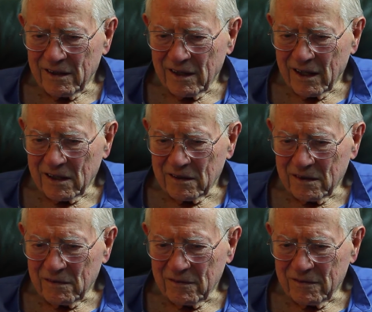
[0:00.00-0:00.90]
And I could
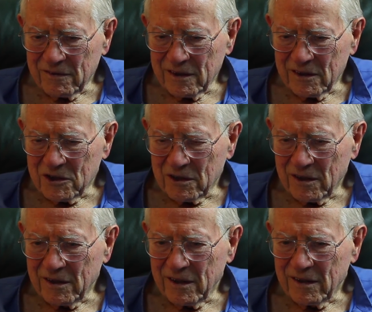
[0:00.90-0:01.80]
have
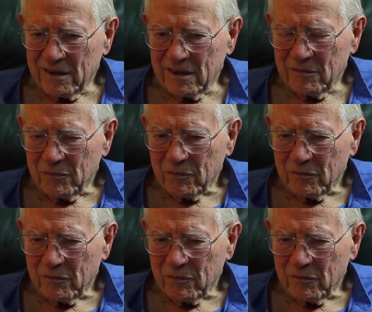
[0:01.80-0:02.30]
reassured her that